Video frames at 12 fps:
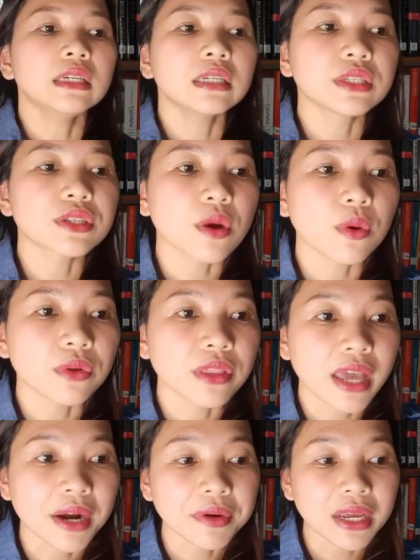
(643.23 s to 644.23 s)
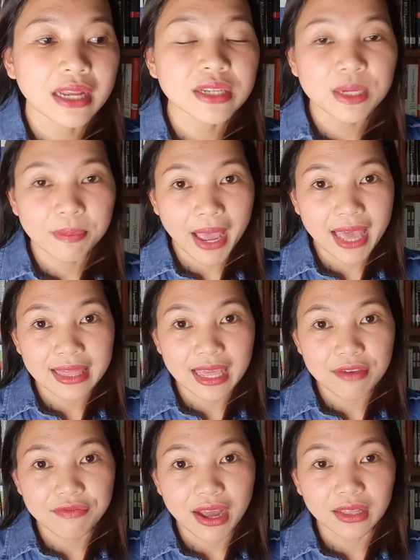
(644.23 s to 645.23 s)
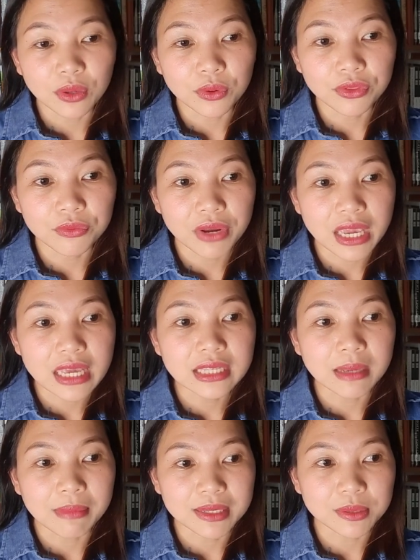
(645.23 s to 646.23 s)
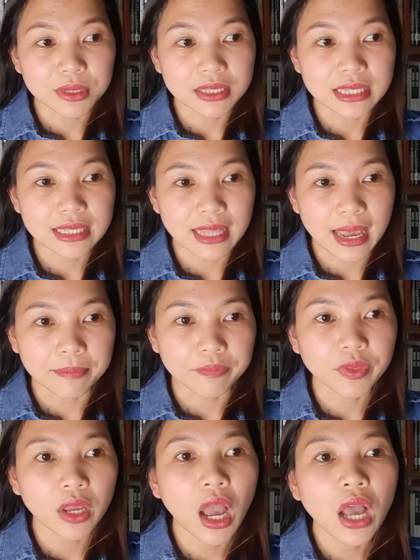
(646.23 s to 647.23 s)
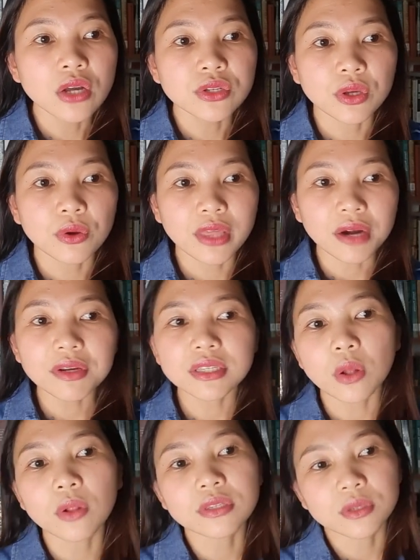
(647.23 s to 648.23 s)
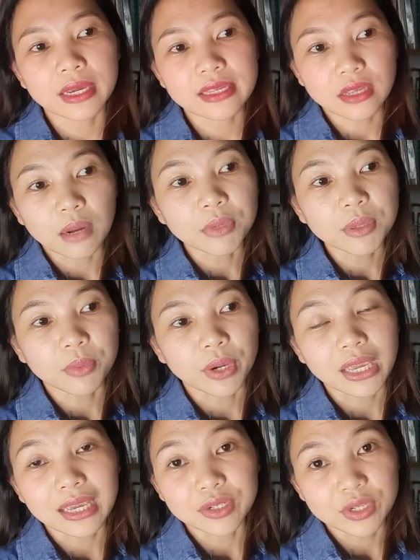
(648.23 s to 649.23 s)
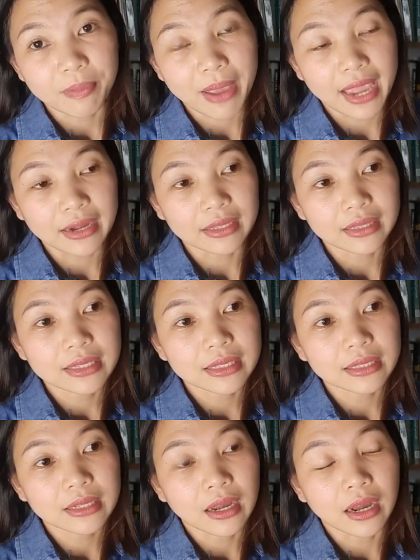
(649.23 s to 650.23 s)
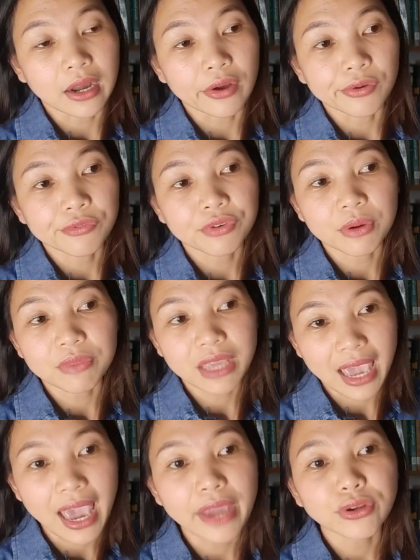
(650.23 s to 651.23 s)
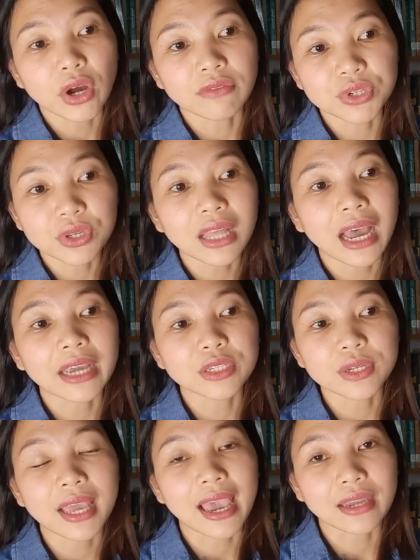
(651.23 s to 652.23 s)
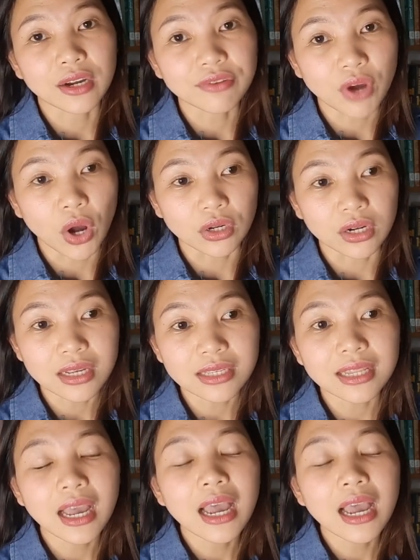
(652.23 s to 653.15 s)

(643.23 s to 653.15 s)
So there in Japan, they follow three semester system. So there is also a summer break in Japan that from the end of July to the end of August.